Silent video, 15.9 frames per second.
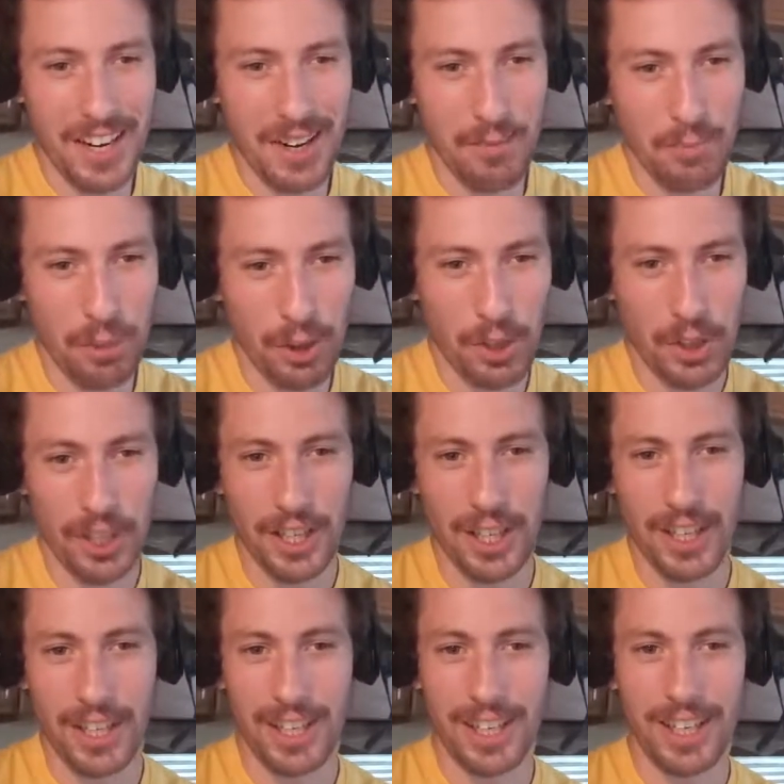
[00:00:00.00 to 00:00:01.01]

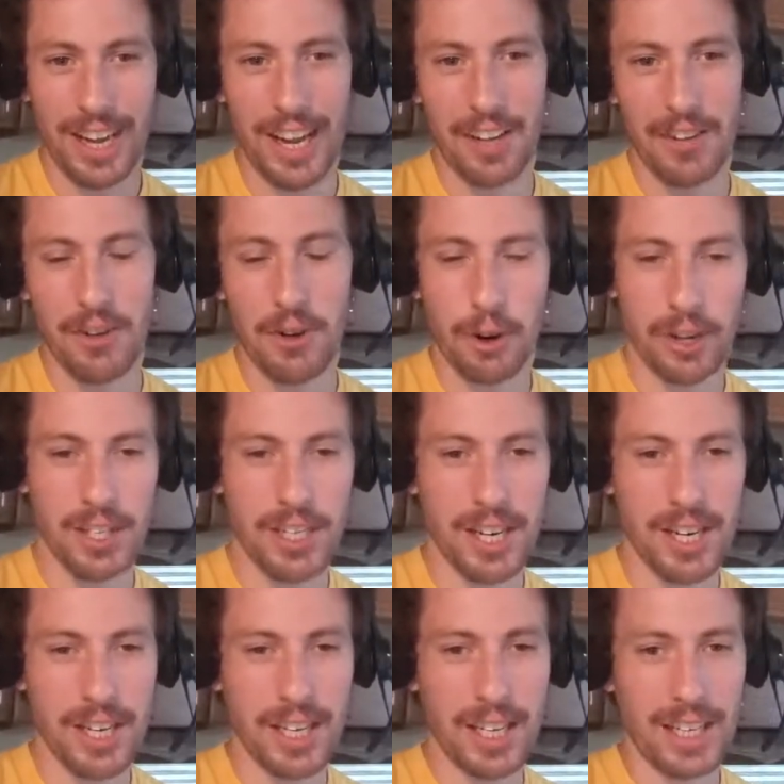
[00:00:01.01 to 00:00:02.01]
Brooklyn and New York
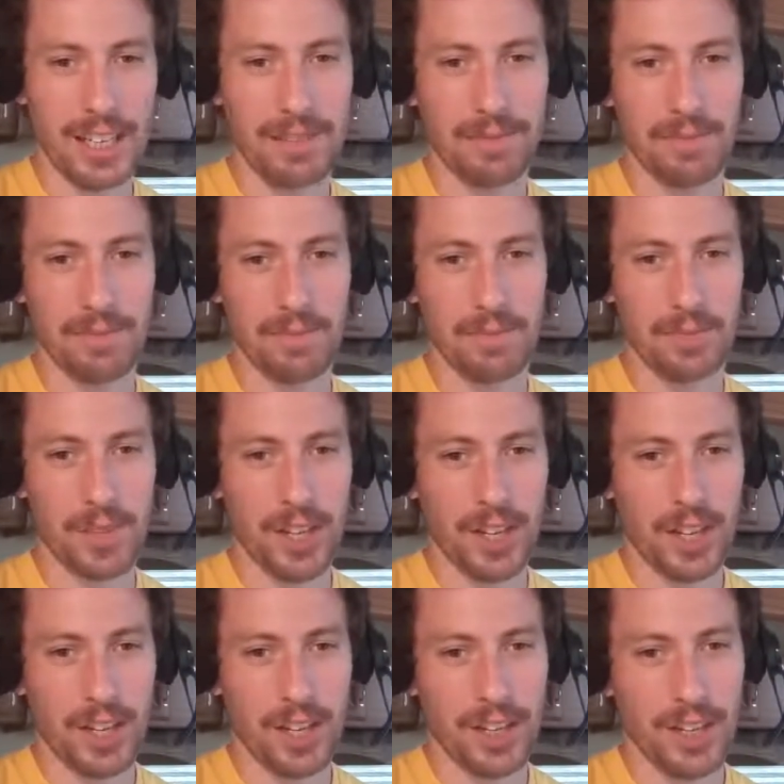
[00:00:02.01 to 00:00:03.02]
City.
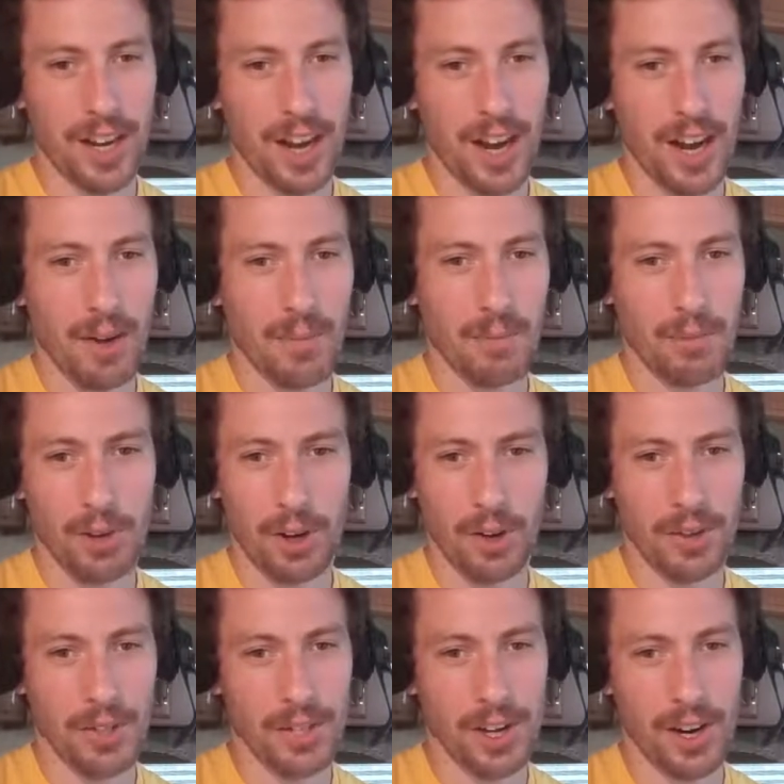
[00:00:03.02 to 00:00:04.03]

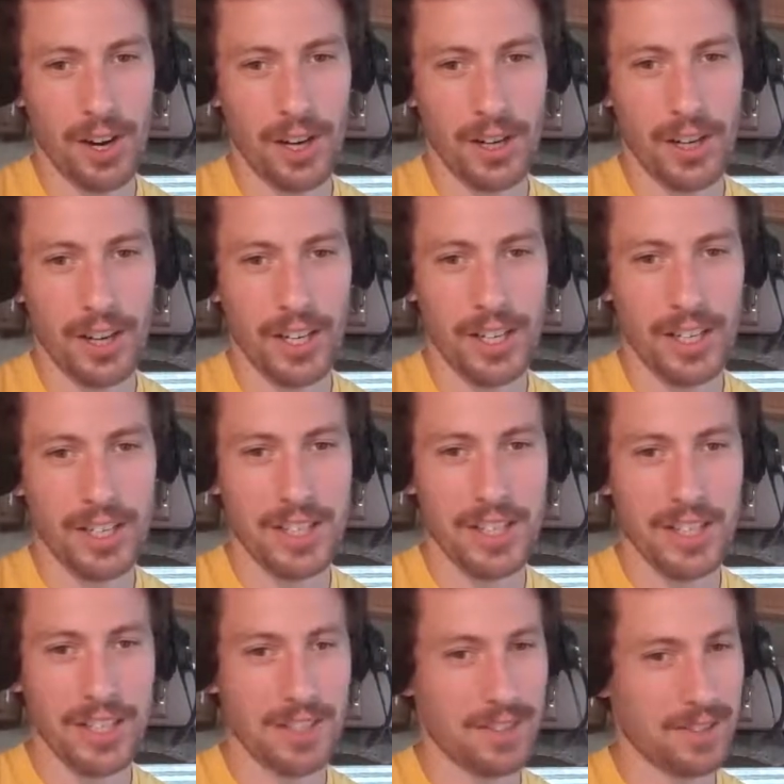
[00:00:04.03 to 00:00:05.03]
Pros are that
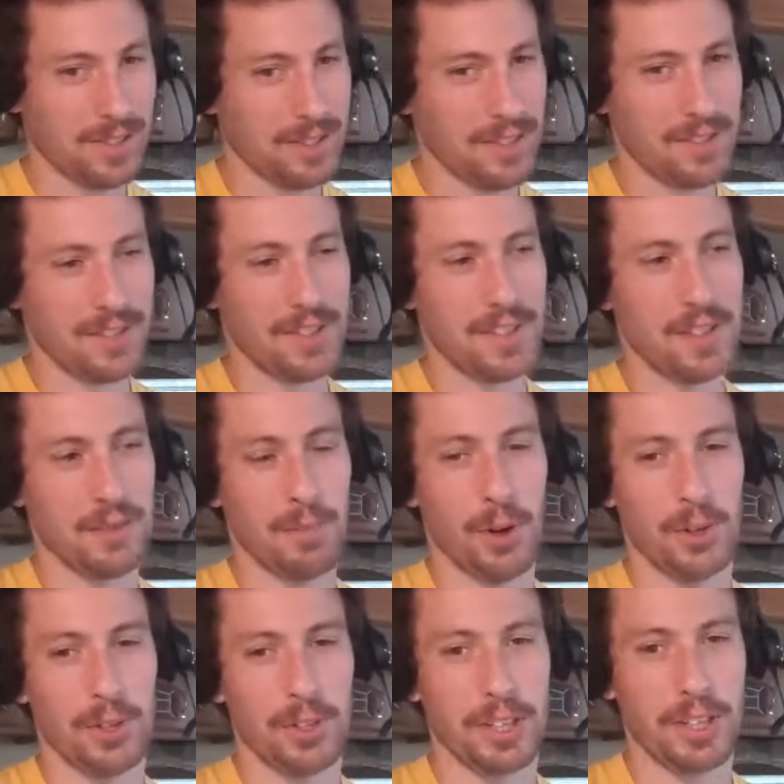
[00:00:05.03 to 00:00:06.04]
it's
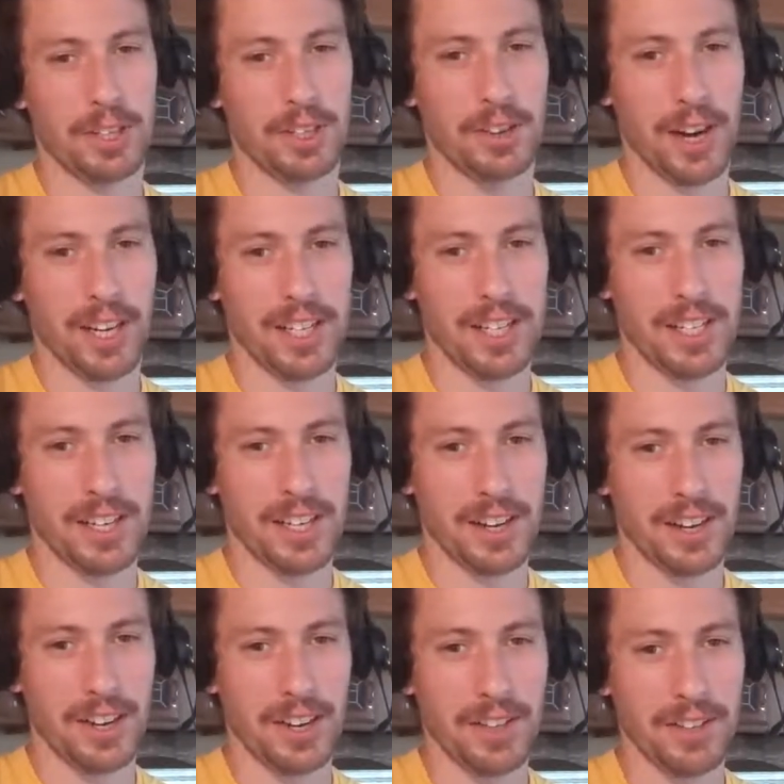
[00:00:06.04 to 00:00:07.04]
supposedly the greatest city
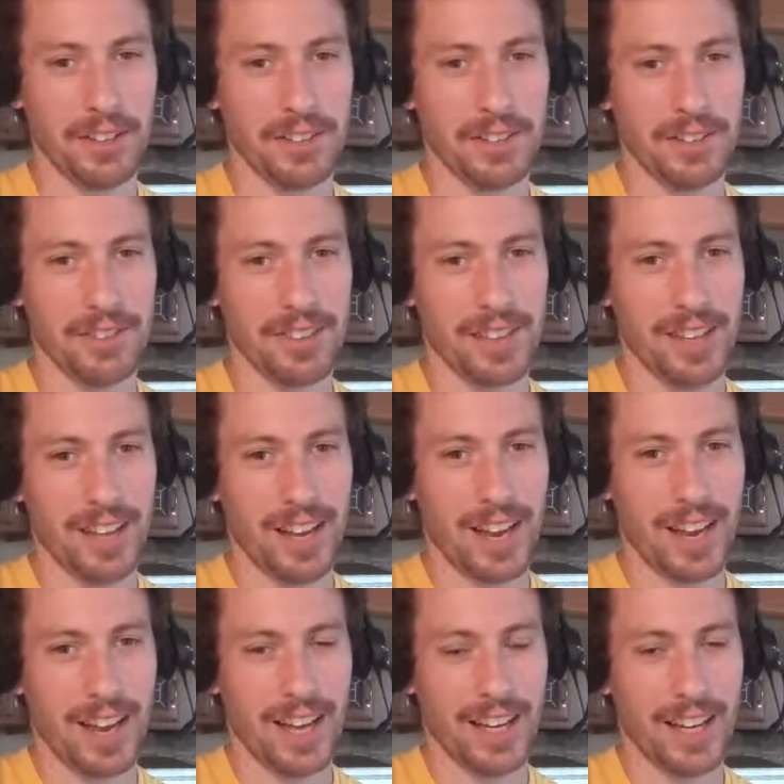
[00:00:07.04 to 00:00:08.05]
on earth,
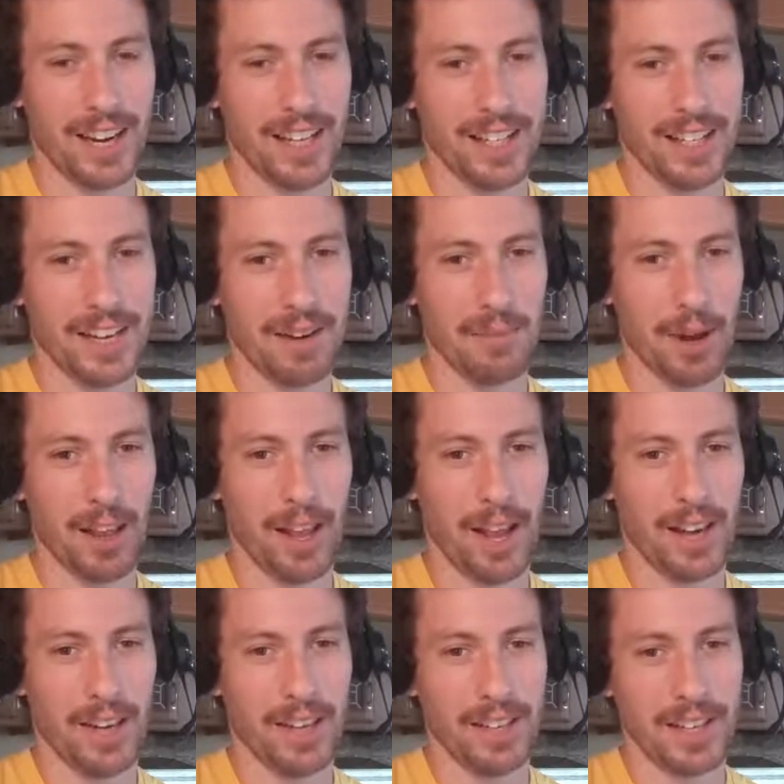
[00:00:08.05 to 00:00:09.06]
and I stand by
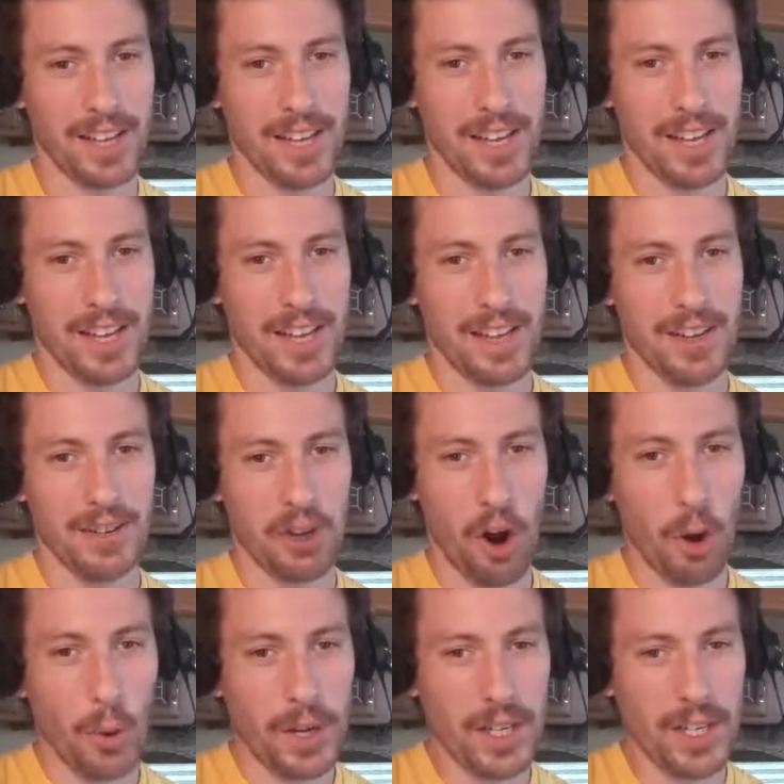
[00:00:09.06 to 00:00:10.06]
that. There's
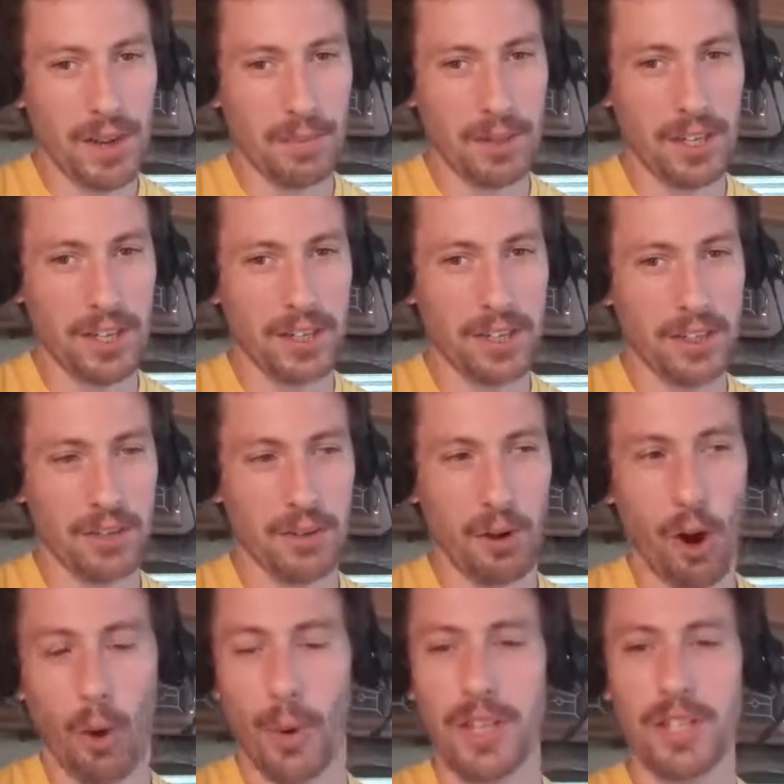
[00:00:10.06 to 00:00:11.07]
always something to do,
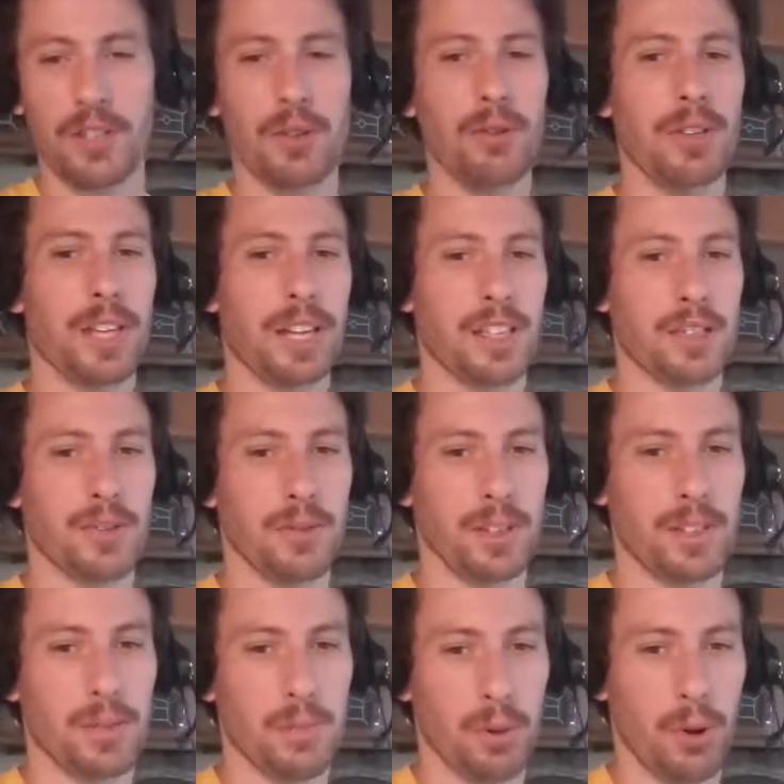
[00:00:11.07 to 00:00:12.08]
always new things to
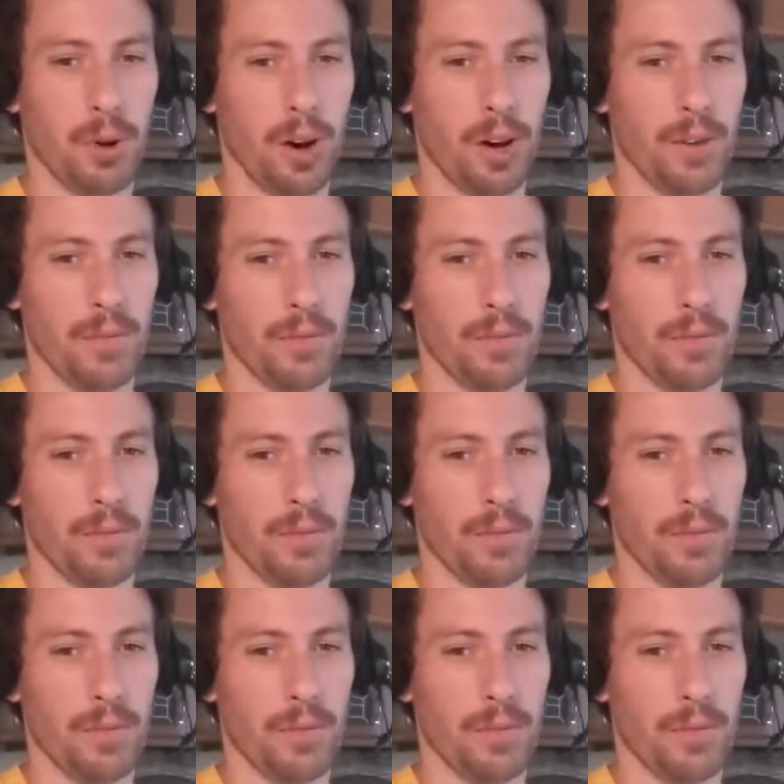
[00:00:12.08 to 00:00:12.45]
explore.